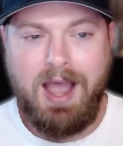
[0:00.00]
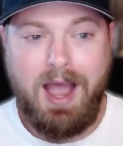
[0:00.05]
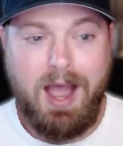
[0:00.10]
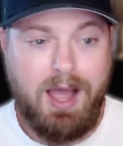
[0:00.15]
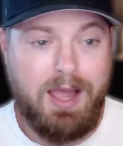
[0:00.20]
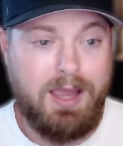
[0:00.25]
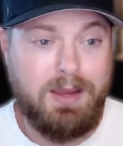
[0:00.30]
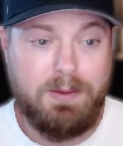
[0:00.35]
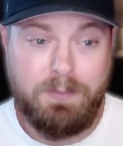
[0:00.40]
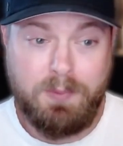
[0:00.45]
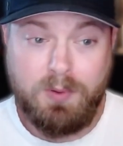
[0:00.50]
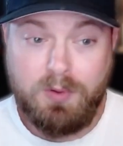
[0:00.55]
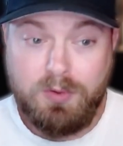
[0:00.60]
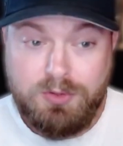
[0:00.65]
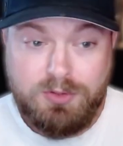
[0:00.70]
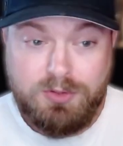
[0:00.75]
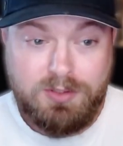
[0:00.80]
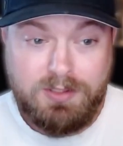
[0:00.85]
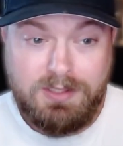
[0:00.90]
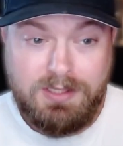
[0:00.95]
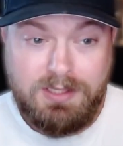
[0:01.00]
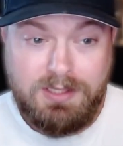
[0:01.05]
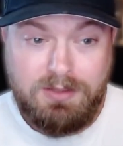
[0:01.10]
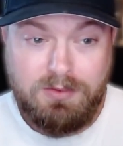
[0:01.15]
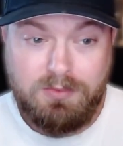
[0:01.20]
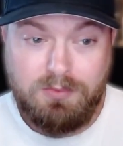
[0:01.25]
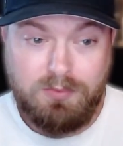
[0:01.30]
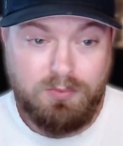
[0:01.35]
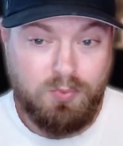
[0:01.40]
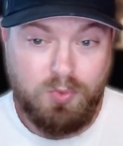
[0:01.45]
I
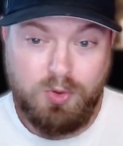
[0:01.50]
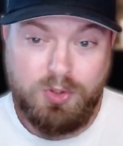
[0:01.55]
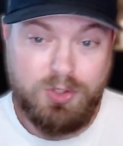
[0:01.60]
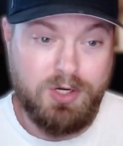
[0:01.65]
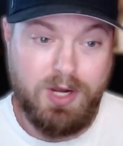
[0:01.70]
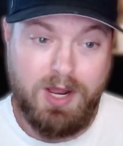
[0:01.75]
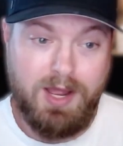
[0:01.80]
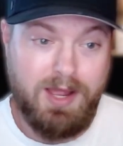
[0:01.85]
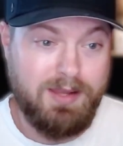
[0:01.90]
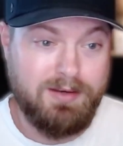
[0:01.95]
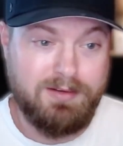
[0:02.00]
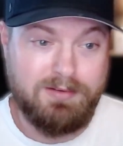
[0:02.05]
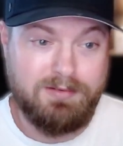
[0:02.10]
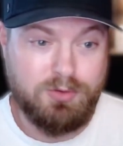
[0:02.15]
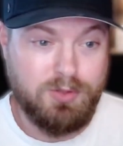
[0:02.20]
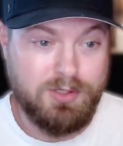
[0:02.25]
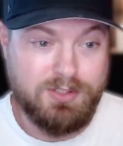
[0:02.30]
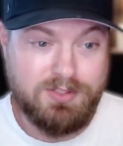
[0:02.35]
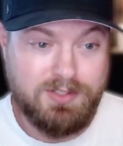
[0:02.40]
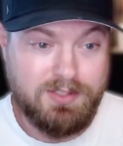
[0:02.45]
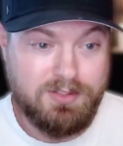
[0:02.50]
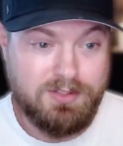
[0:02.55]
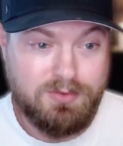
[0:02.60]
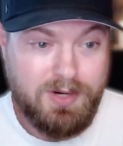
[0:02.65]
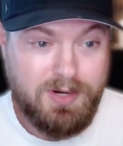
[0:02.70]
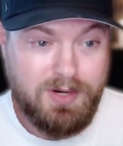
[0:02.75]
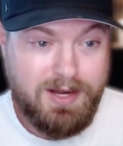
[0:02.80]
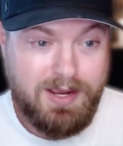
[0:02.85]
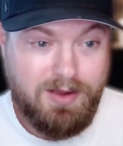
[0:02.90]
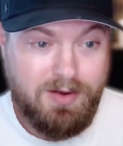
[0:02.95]
personally would not trust this
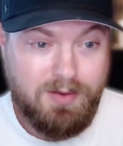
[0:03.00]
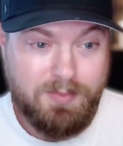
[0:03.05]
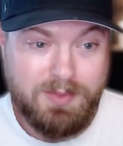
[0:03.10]
right now.